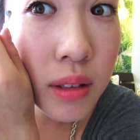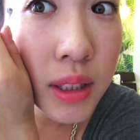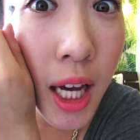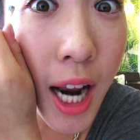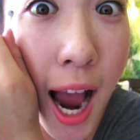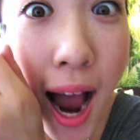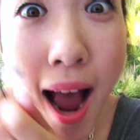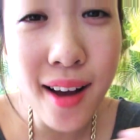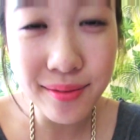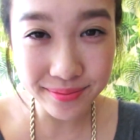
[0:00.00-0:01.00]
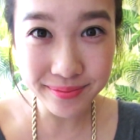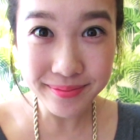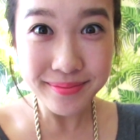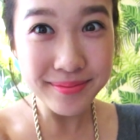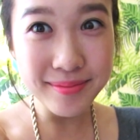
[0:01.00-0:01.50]
Ta-da!
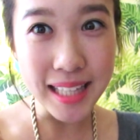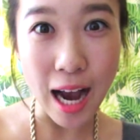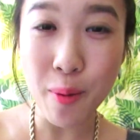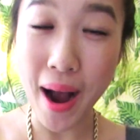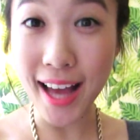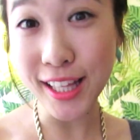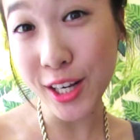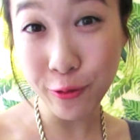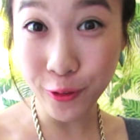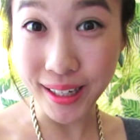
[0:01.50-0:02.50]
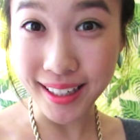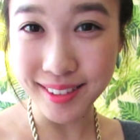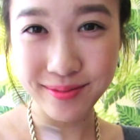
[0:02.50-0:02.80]
Now I'm eyeliner free.